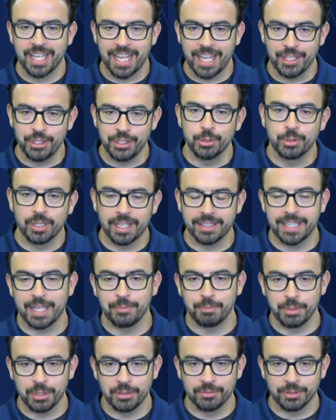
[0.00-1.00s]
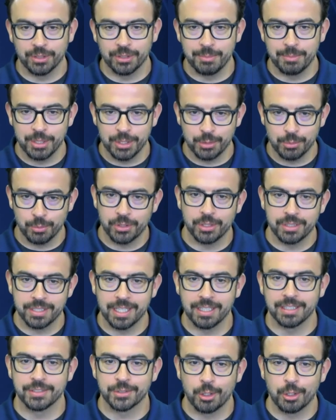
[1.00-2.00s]
And you got that beautiful image with your
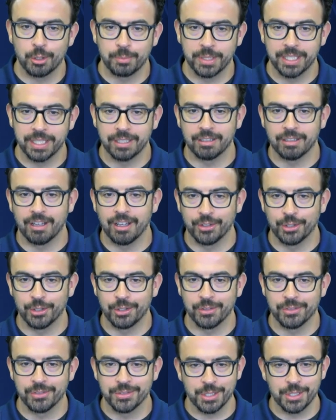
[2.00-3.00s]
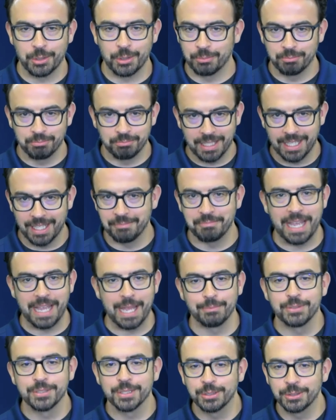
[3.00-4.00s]
telescope here on Earth. So, uh,
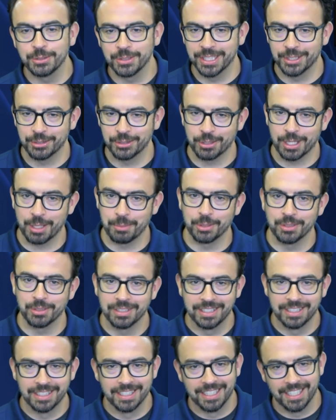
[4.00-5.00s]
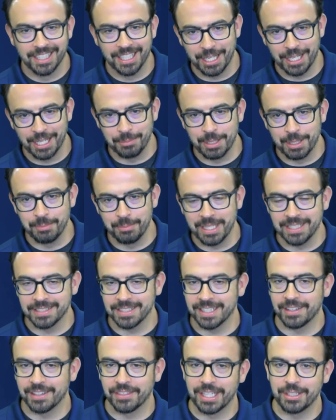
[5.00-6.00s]
absolutely incredible. Um,
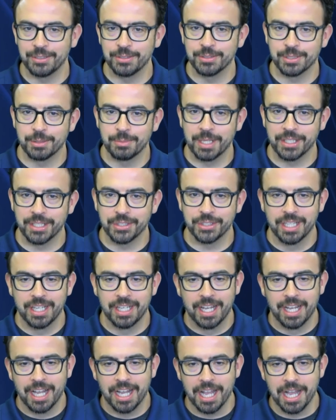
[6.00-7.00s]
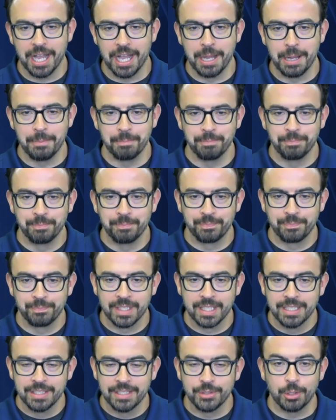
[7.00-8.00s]
amazing. Thank you so much. Um,
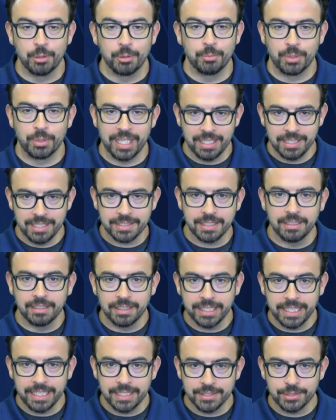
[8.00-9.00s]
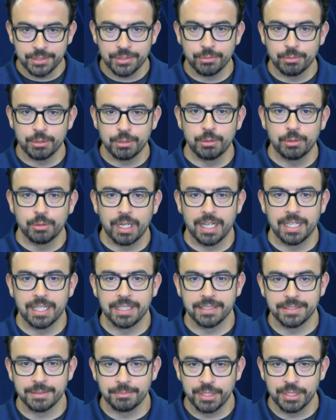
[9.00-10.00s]
so Brandon's going to lead us through
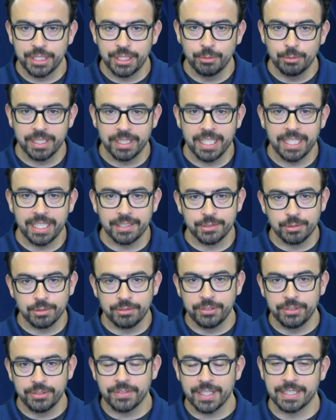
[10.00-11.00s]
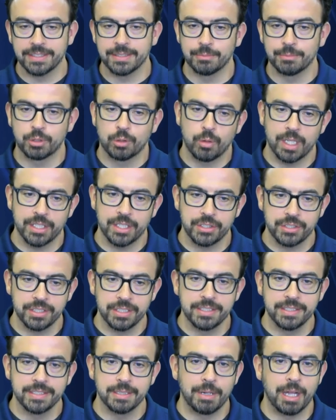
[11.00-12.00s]
uh, some Q&A. So if you've got some
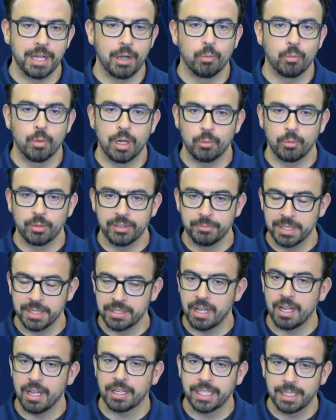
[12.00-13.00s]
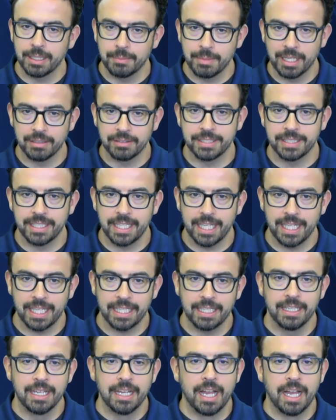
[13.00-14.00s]
questions about what we've been talking about
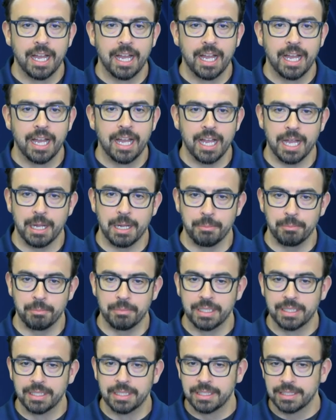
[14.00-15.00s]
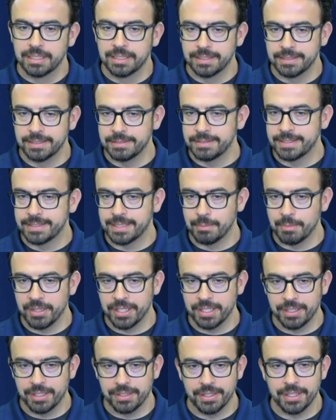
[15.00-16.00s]
today, um, some of
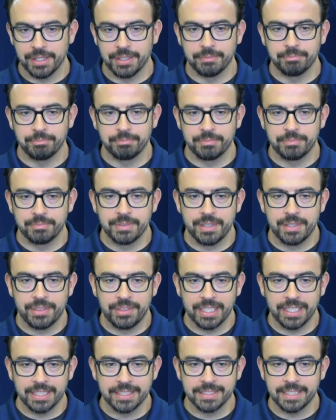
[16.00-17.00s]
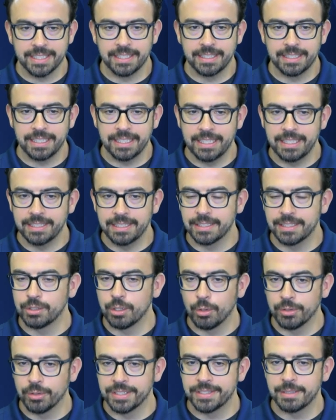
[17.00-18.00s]
the, the things that Isa
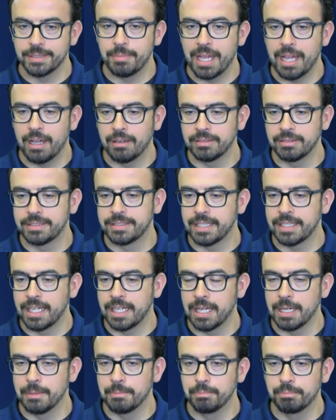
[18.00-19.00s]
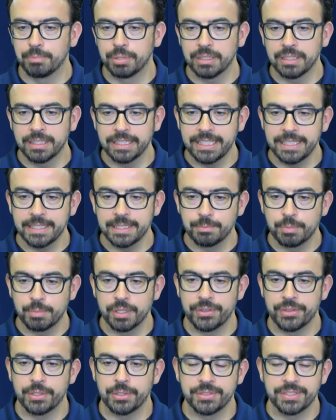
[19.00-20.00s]
told us about, um, please
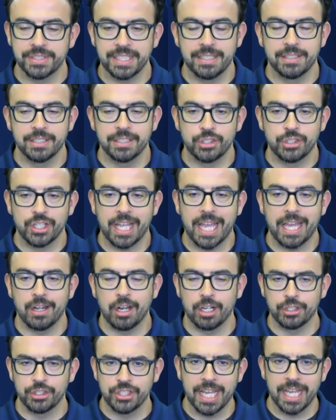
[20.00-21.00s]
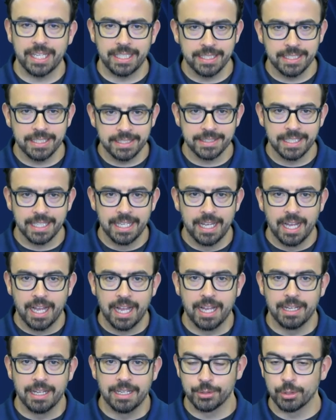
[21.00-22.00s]
put those in the chat. Our chat is
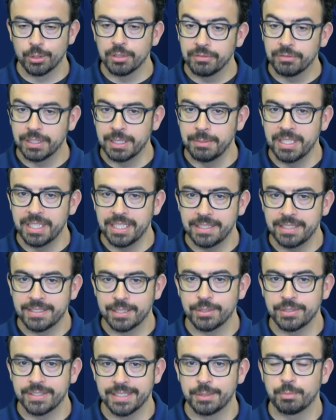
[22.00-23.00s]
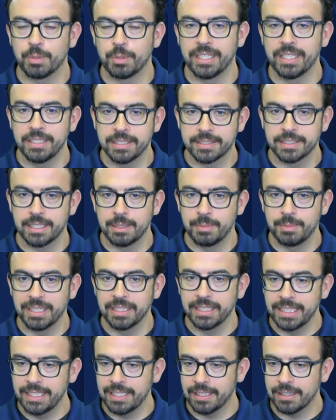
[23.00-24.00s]
uh, sort of limited. So since Brandon's going to be
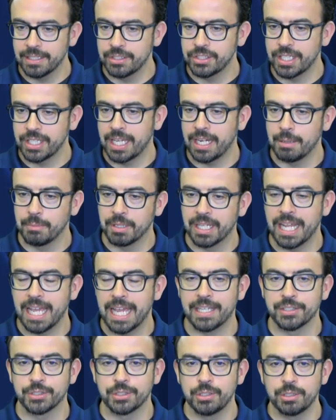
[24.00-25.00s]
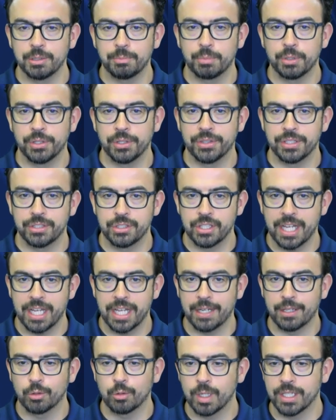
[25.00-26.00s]
leading the chat, I'm going to ask you to put the
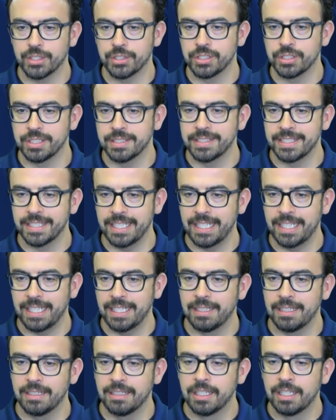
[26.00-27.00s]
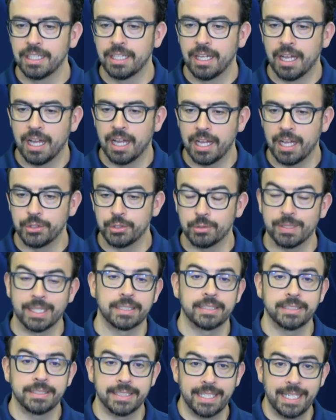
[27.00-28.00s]
chat questions in uh,
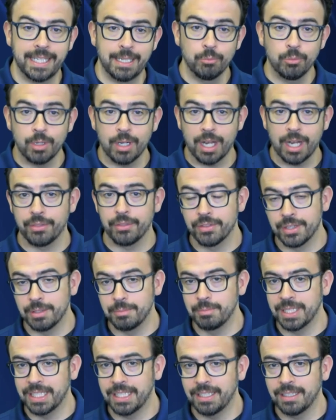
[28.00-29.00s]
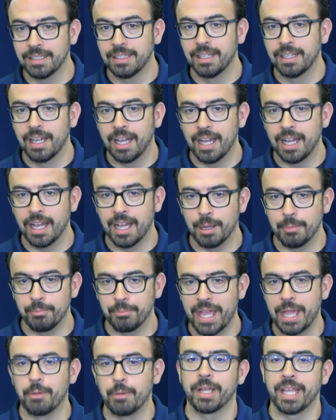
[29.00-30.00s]
directed to him rather than me. Um,
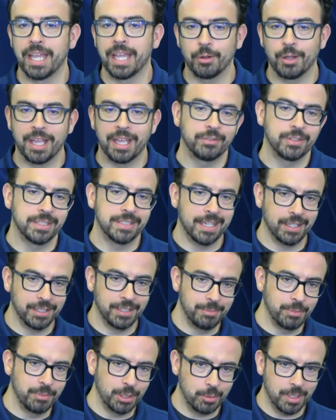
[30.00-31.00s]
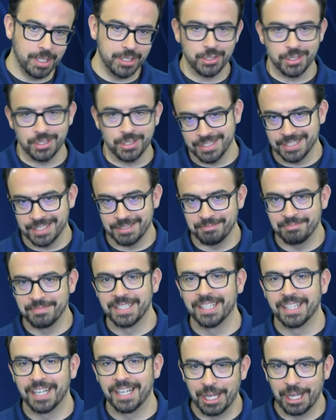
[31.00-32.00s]
that way I don't have to tell him the questions and
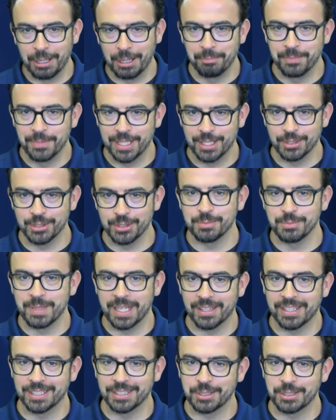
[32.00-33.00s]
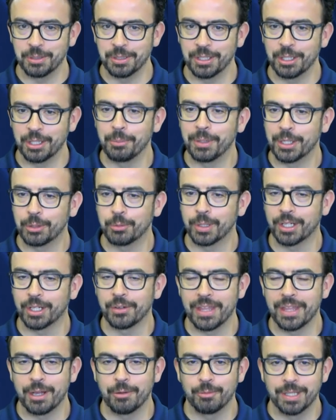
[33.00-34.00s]
um, it'll just make things go a little bit quicker
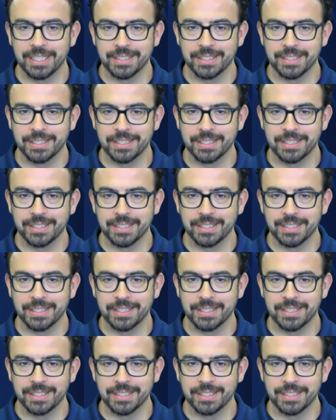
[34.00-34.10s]
that way.